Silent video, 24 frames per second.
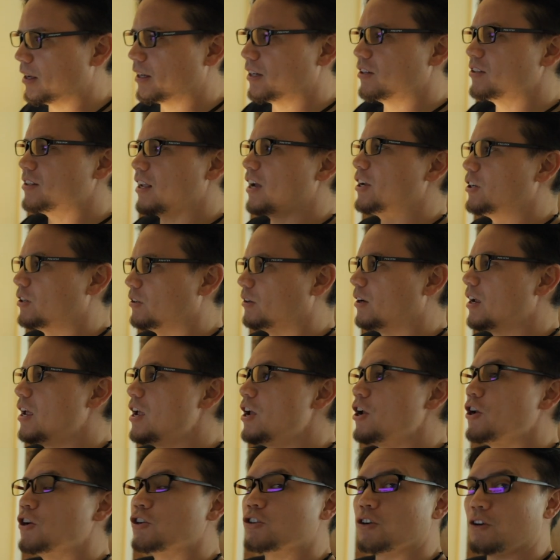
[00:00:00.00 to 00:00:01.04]
Here's how you
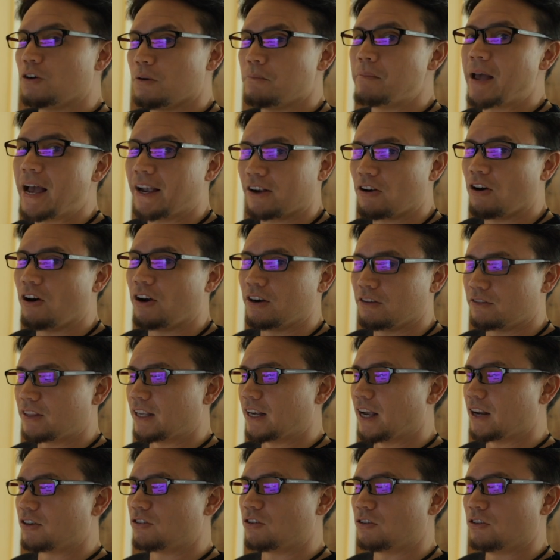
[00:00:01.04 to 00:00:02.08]
turn them back on if they
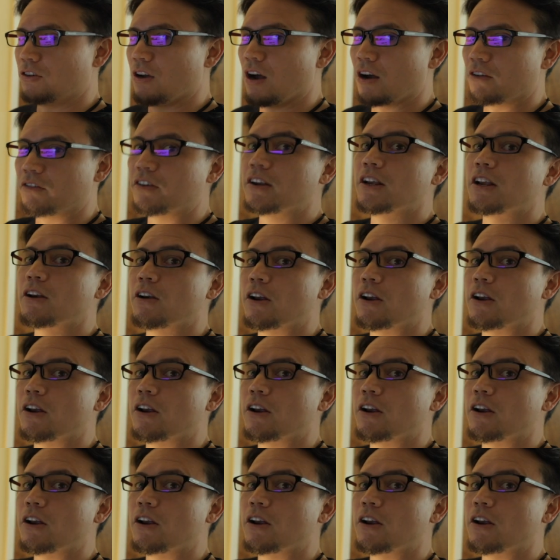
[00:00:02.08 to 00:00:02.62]
got turned off